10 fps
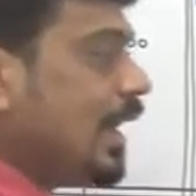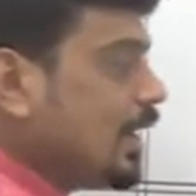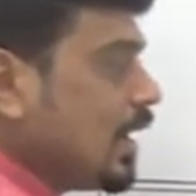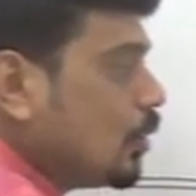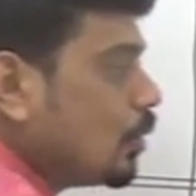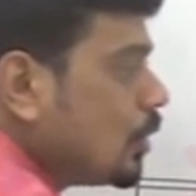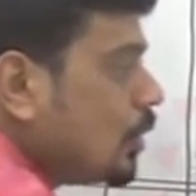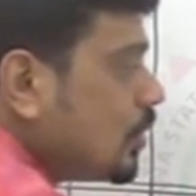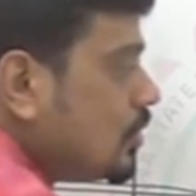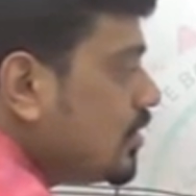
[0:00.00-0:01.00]
now.
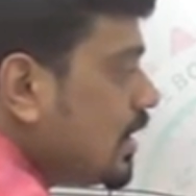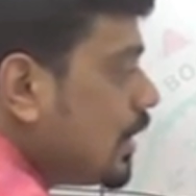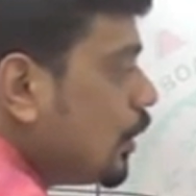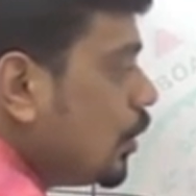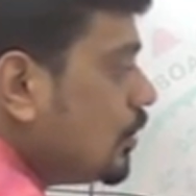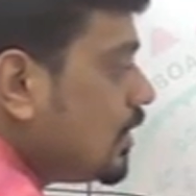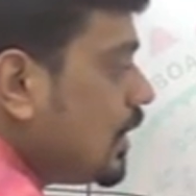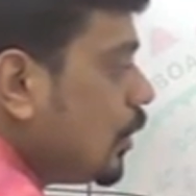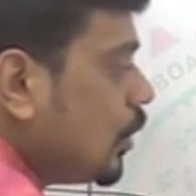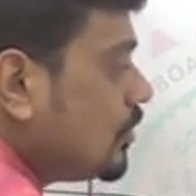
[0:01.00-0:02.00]
0,
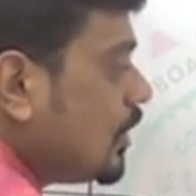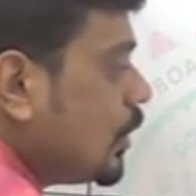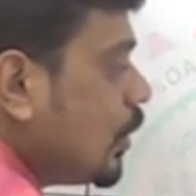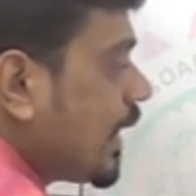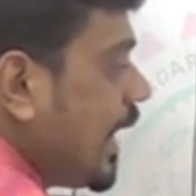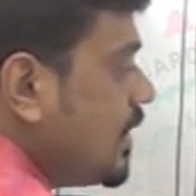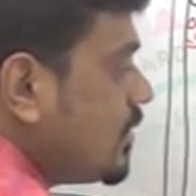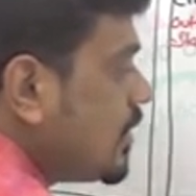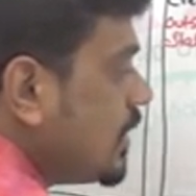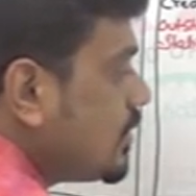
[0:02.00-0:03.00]
0, 0
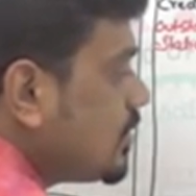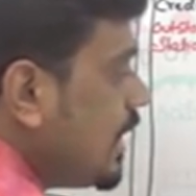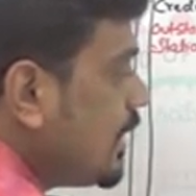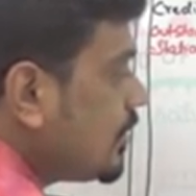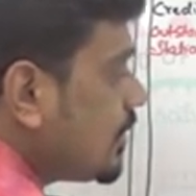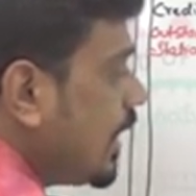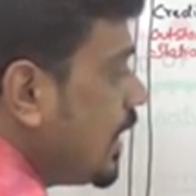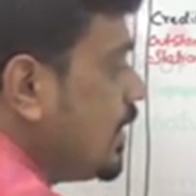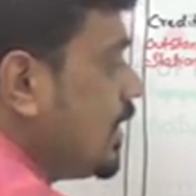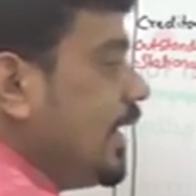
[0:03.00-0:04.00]
cancel.
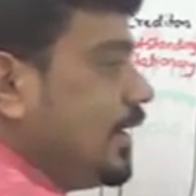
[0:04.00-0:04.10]
600.